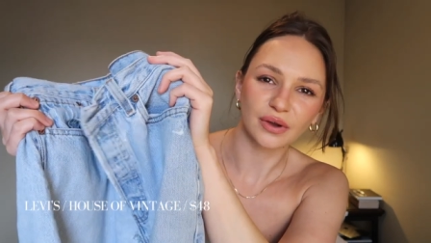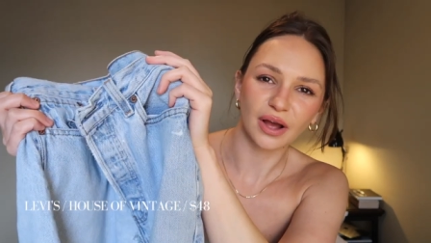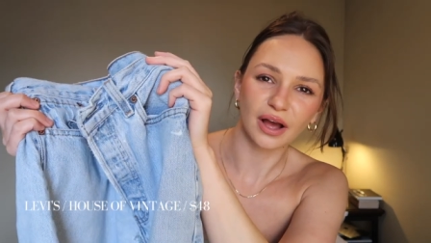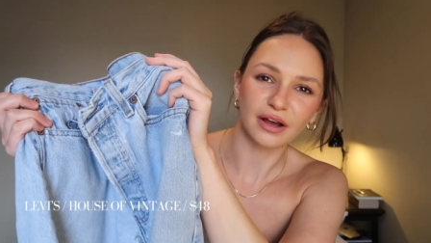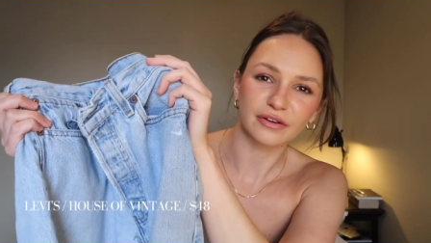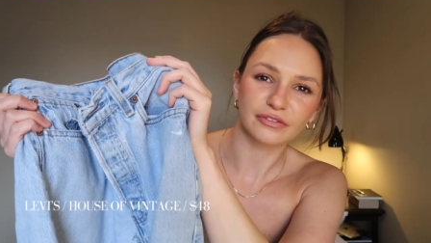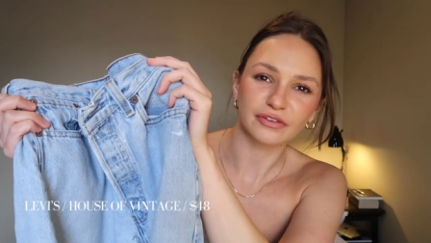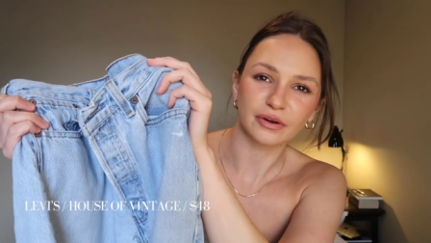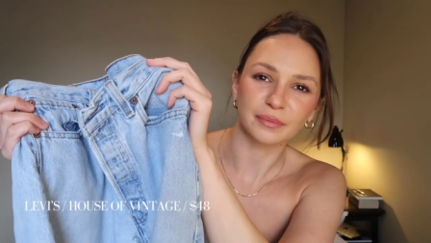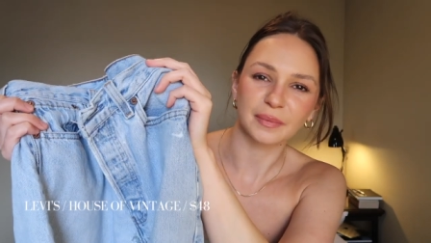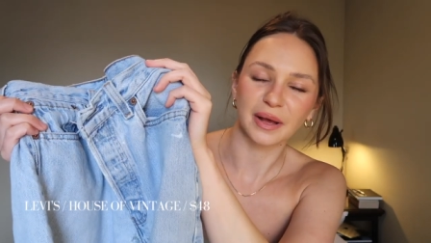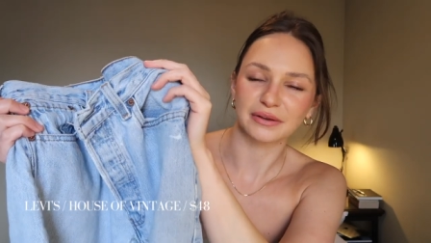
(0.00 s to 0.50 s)

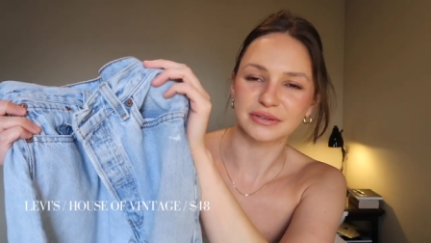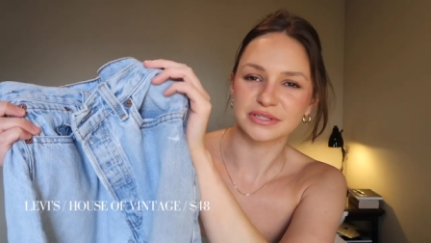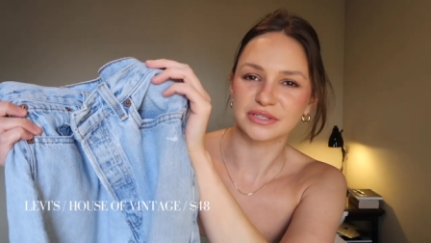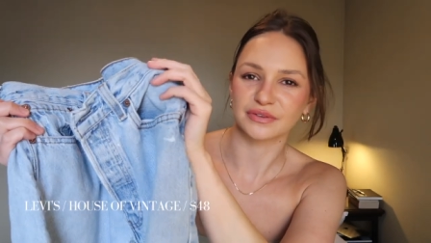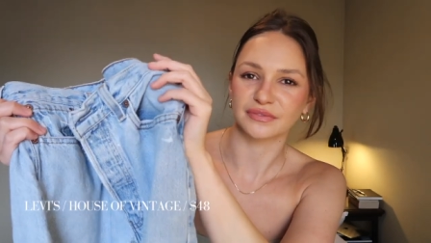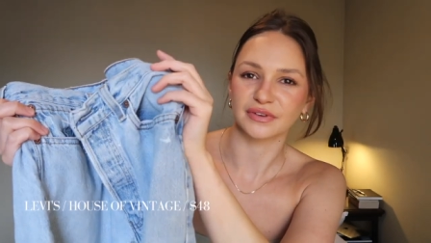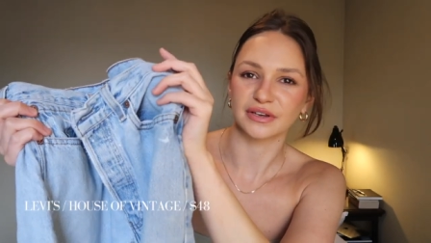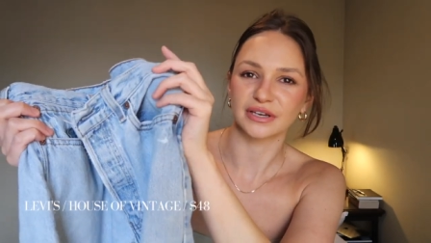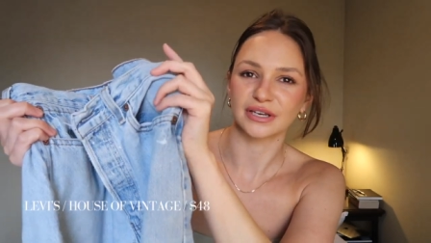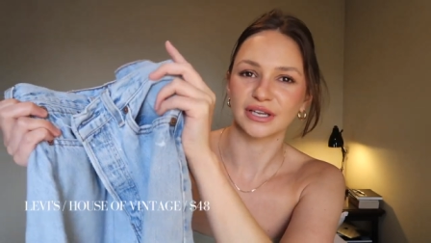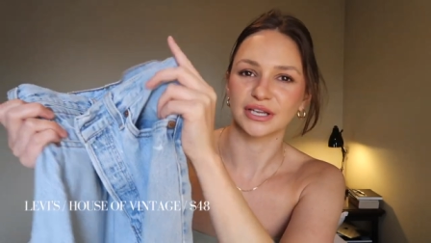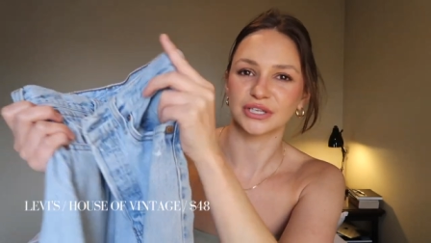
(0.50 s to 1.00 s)
got from House
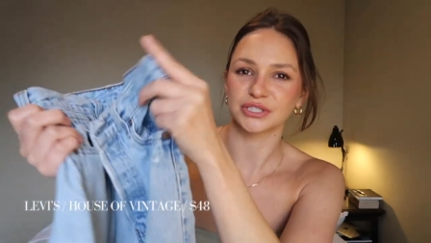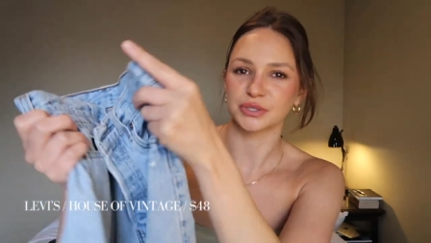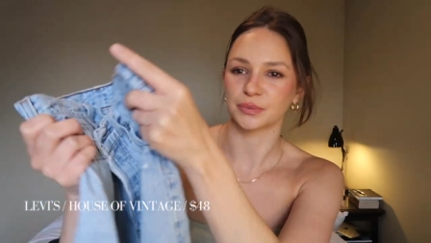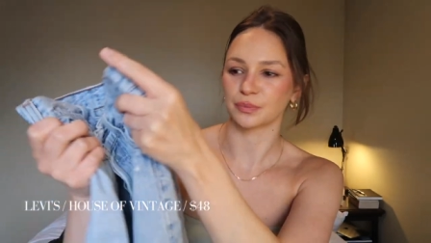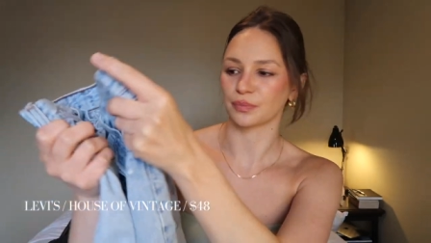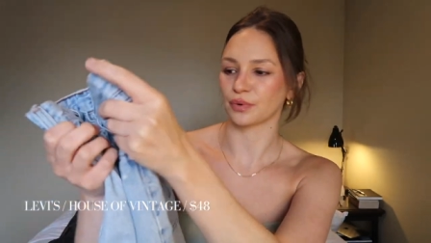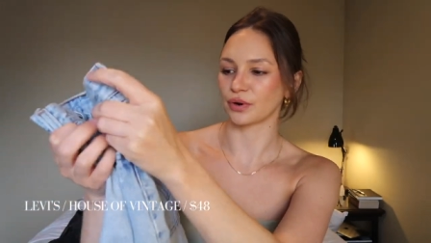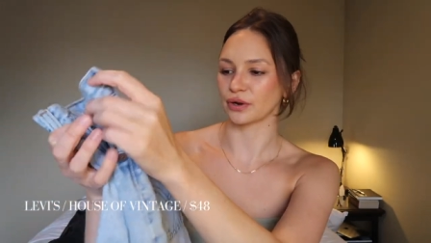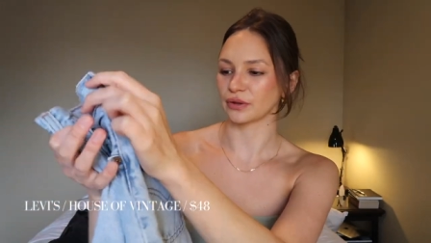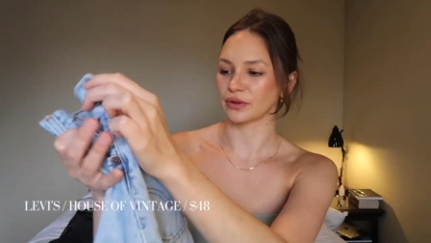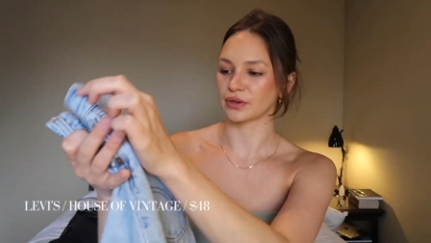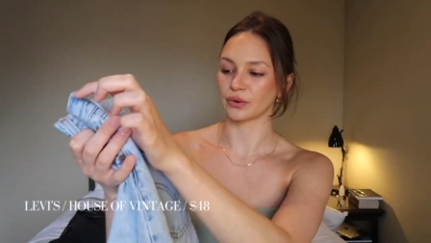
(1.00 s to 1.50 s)
of Vintage in
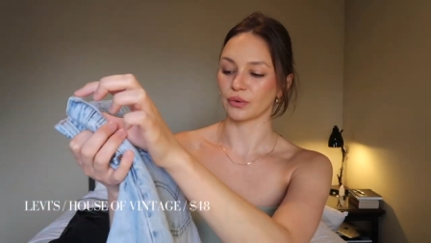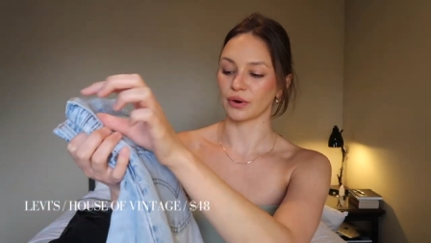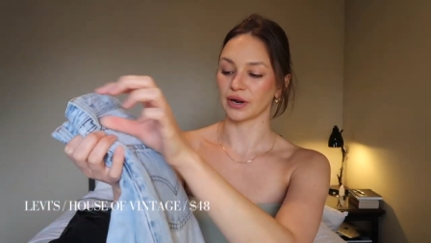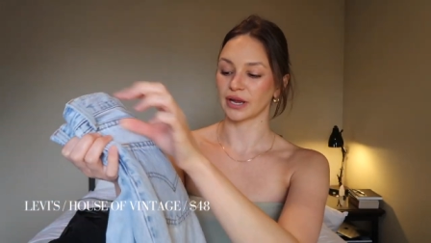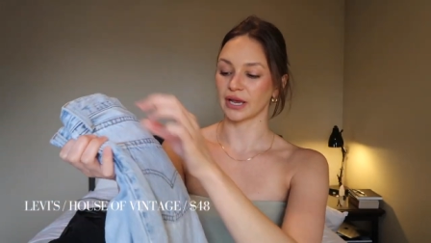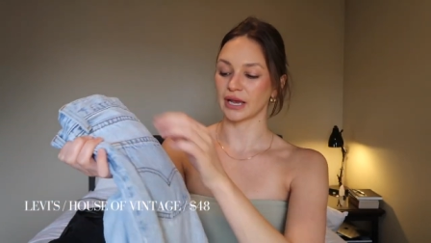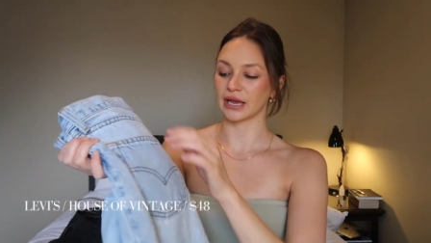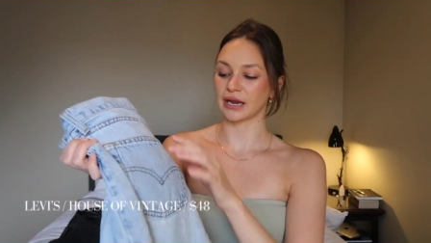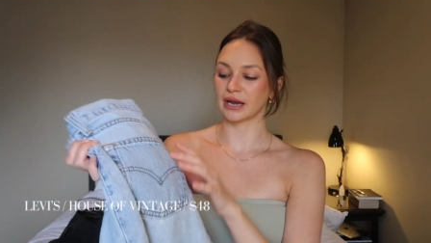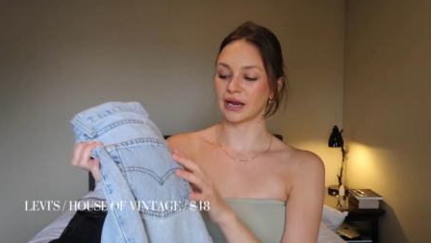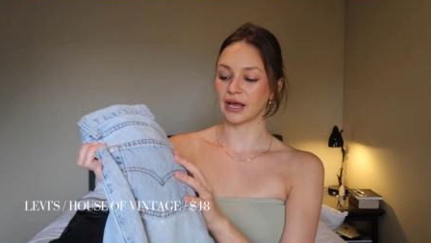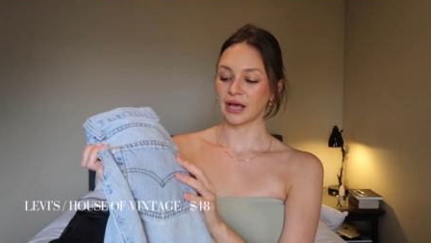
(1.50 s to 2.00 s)
Portland,
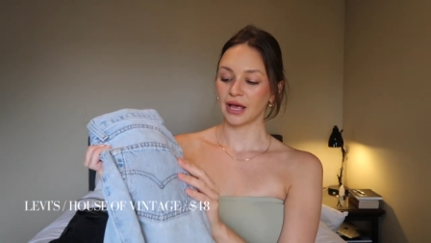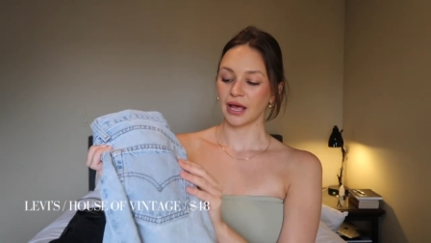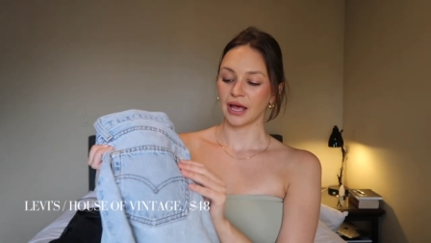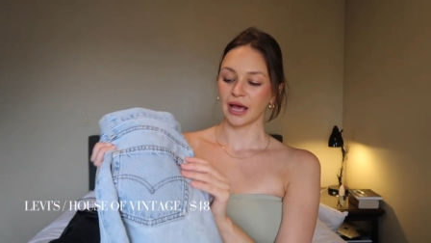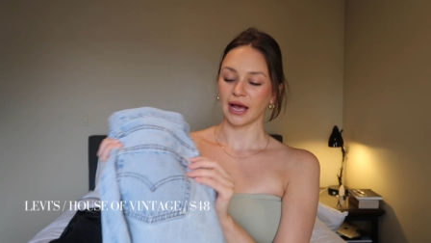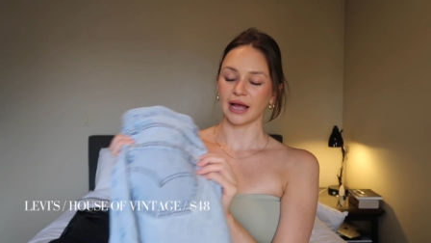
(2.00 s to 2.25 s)
Oregon.